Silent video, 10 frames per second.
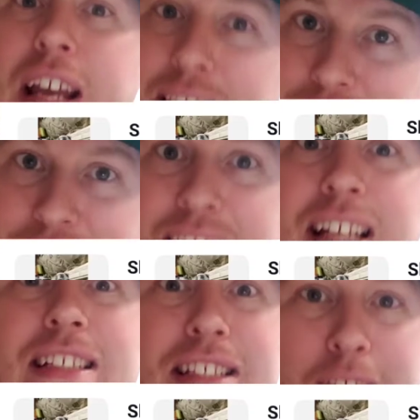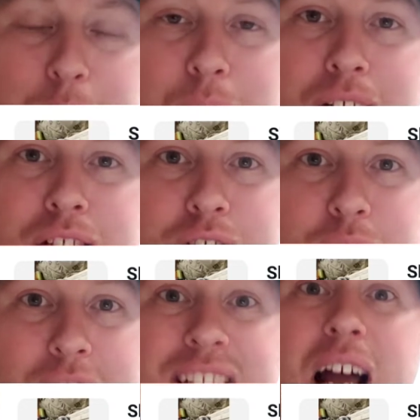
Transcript: And yes, that price is correct.